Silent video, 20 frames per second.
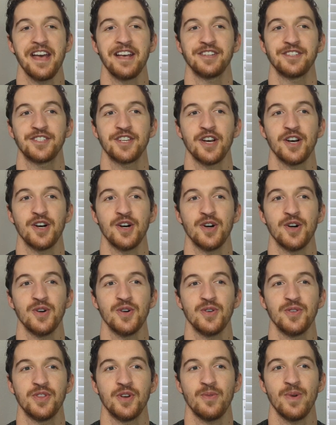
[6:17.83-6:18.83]

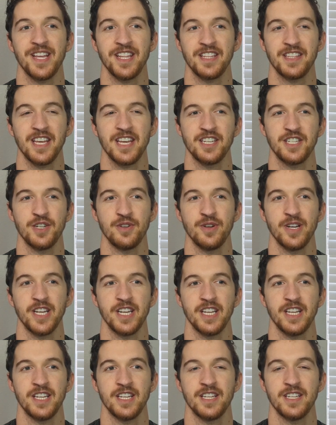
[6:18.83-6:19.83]
So the way that they do it
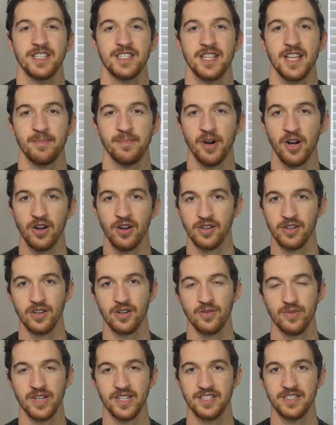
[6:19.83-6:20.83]
is they partner
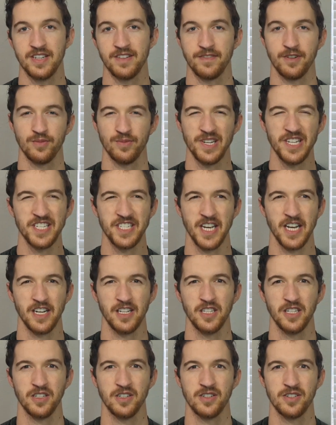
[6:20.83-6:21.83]
with different
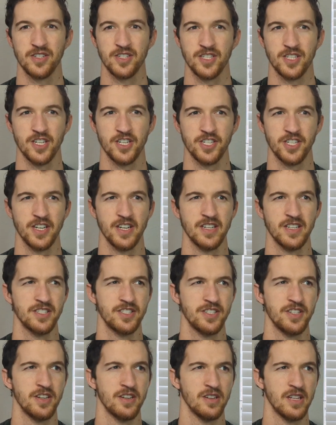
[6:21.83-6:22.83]
retailers such
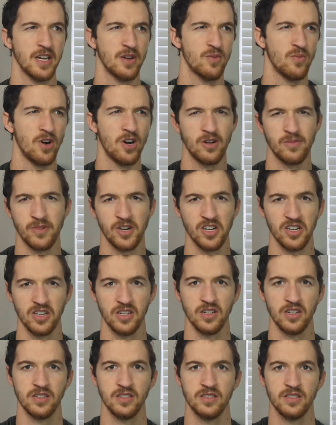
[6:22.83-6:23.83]
as, like
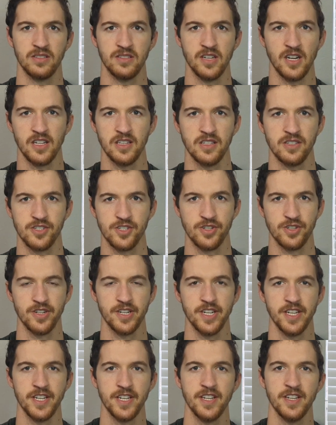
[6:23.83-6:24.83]
Walmart, Dollar
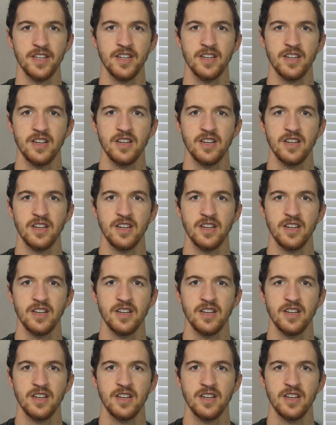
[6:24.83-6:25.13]
Tree,